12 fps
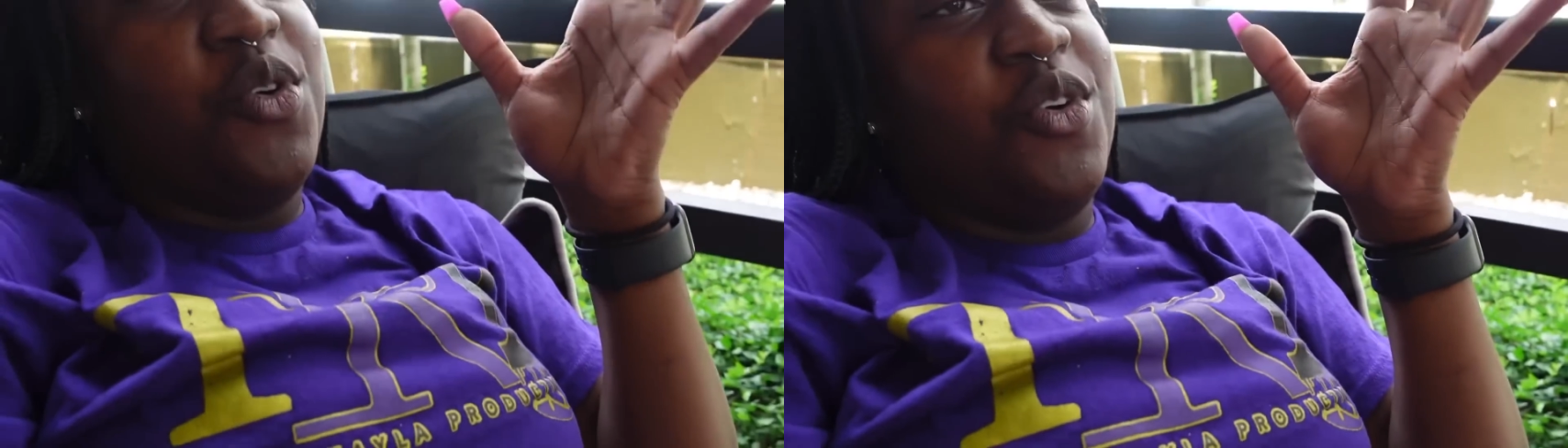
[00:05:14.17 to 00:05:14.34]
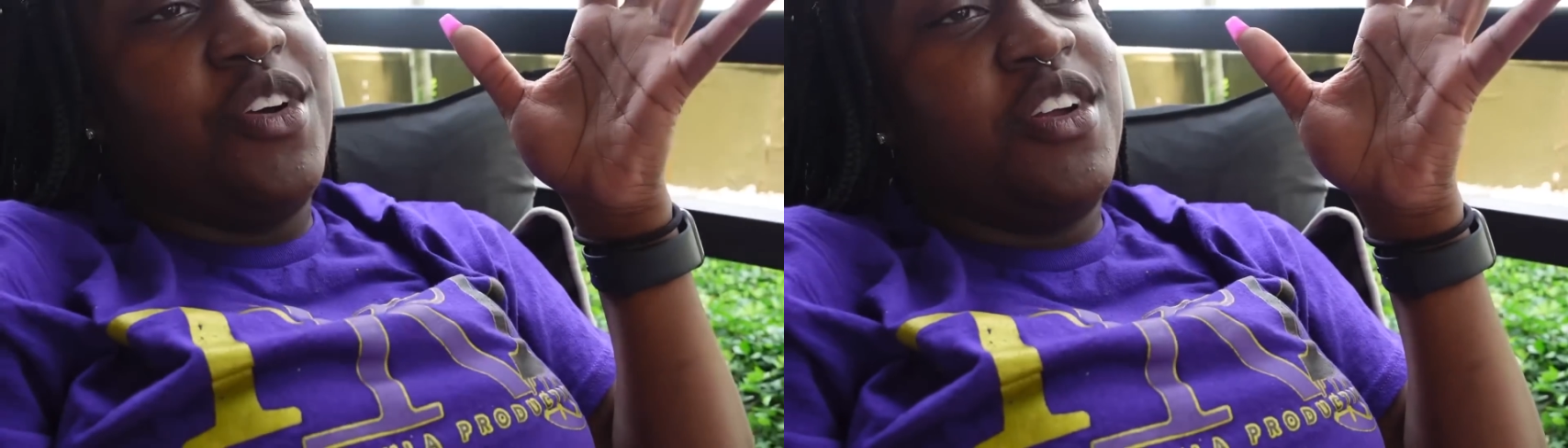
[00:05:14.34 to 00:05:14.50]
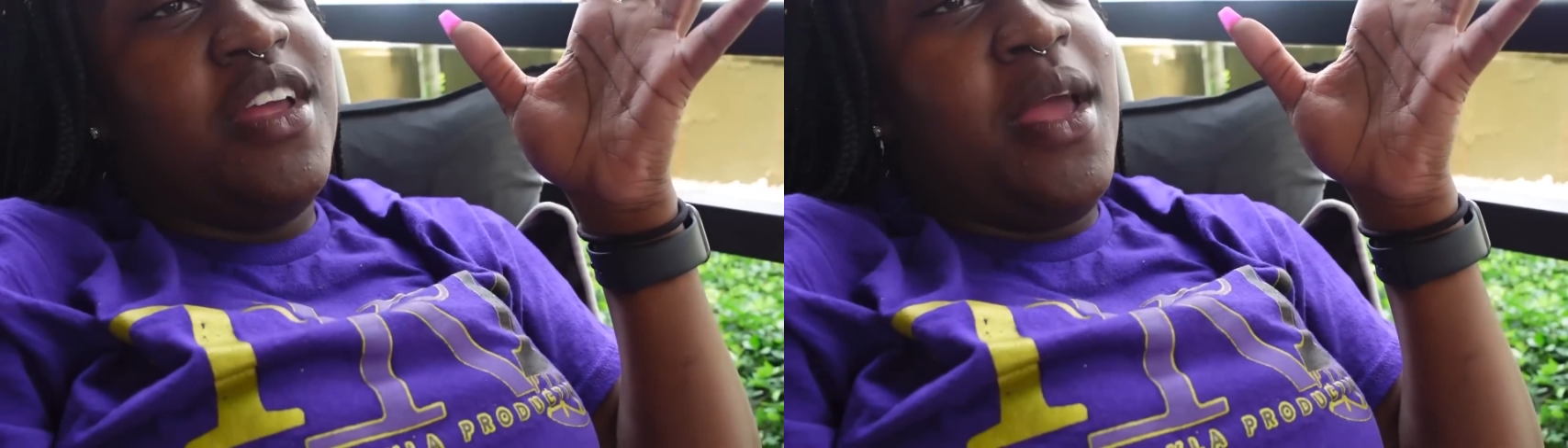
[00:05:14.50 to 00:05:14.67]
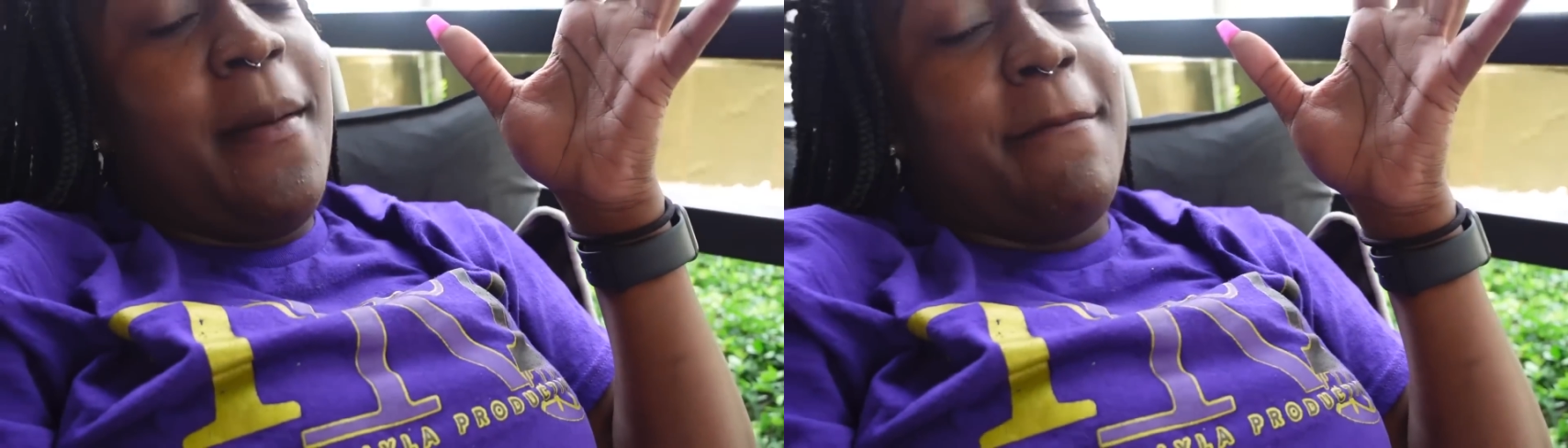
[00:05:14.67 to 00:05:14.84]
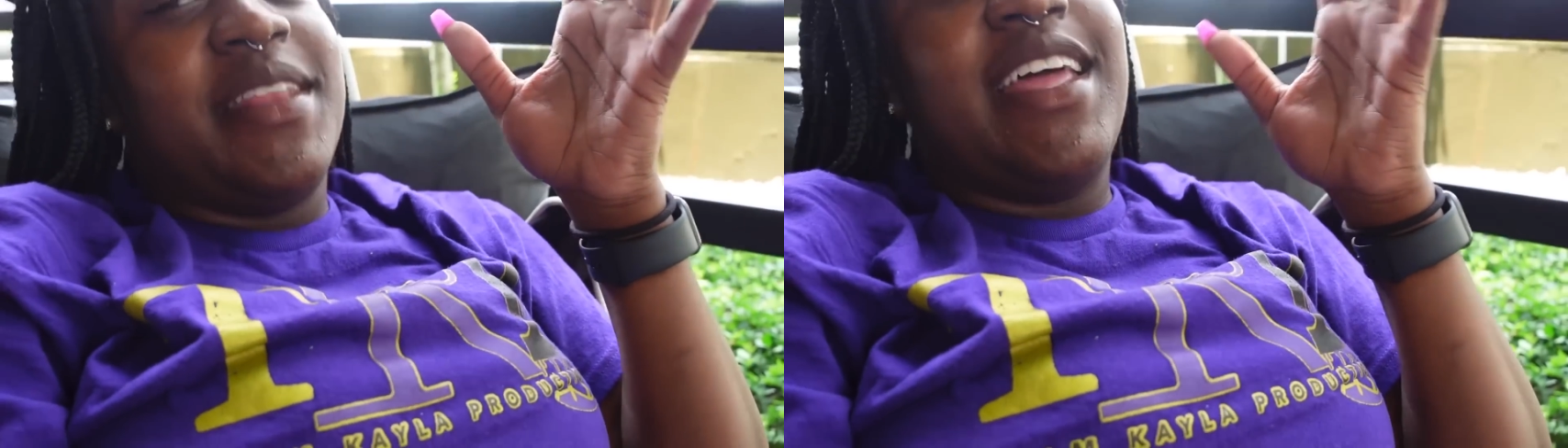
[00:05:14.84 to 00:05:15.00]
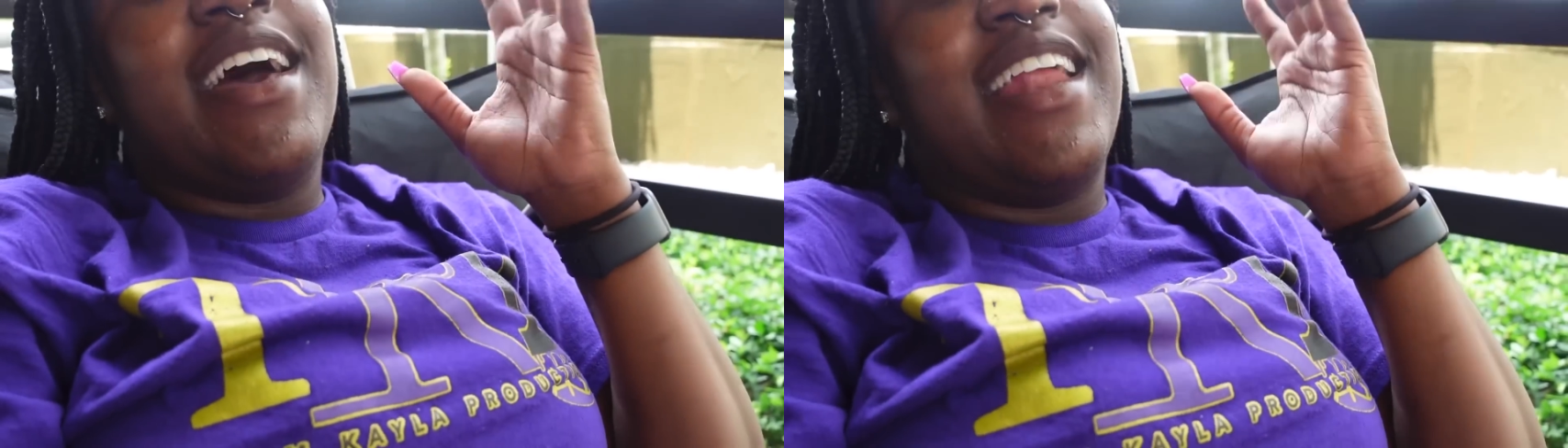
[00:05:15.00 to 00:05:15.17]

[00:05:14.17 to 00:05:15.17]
court. But they got